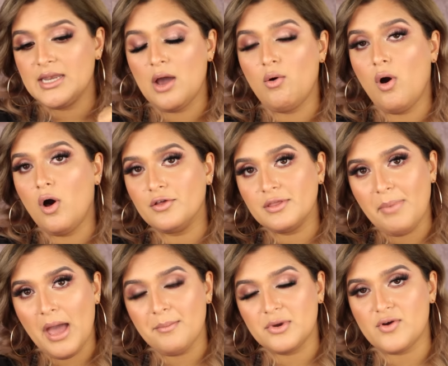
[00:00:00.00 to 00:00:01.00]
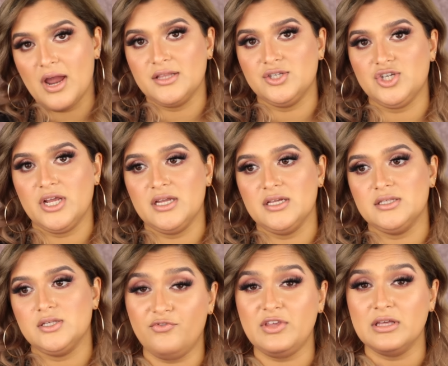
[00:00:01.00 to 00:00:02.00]
Now, all the Pat McGrath
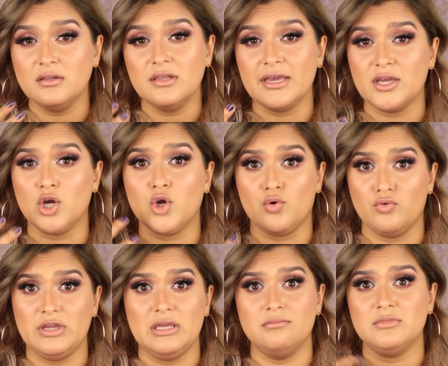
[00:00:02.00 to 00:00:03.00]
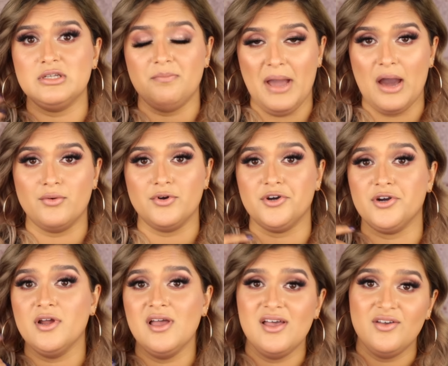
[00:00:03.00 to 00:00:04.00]
shades feel like a cream to
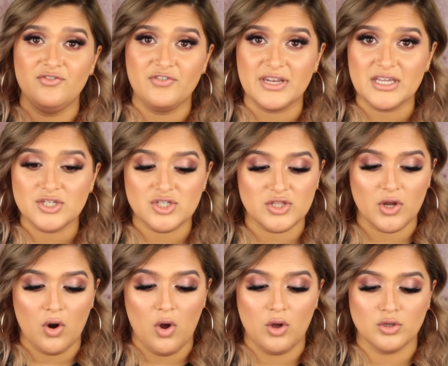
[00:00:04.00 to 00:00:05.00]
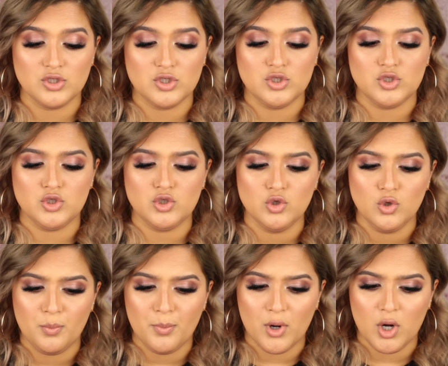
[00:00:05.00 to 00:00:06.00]
powder finish. They're all
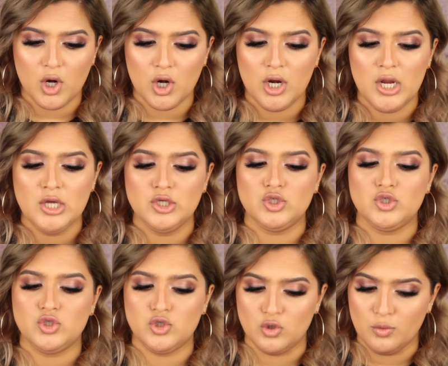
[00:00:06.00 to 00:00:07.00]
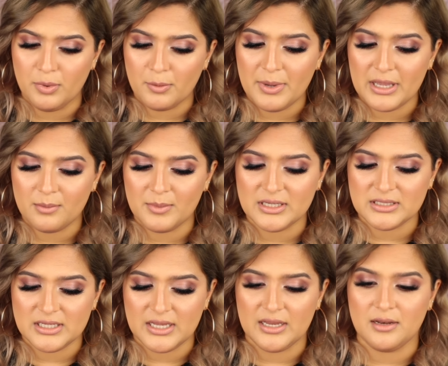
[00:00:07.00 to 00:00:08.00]
super, super
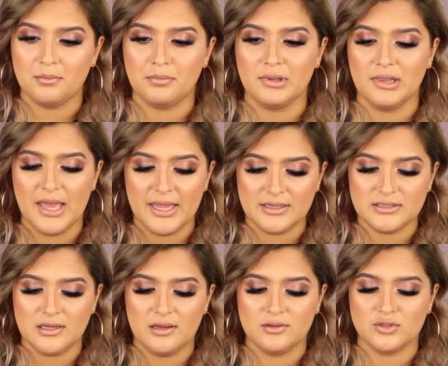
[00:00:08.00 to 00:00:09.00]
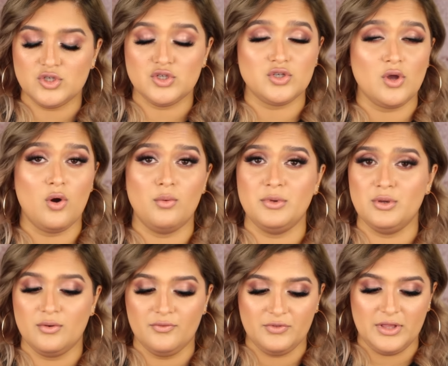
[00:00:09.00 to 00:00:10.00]
pigmented, blend so
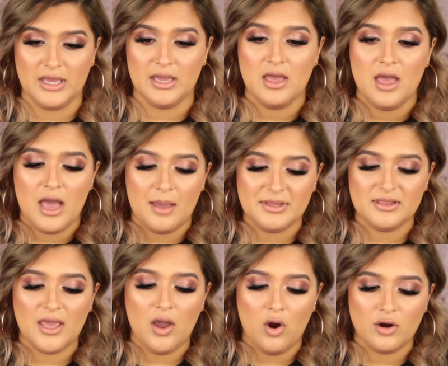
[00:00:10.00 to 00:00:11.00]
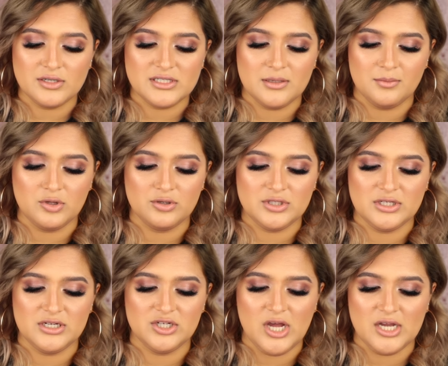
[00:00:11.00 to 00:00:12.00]
beautifully. I mean, they are similar to
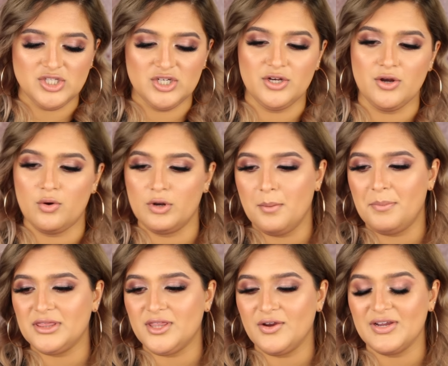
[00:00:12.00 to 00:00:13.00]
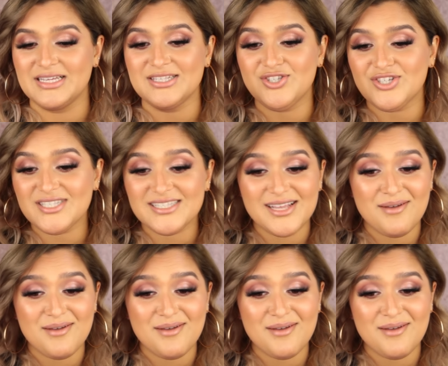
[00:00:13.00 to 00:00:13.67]
Natasha Denona, but there is just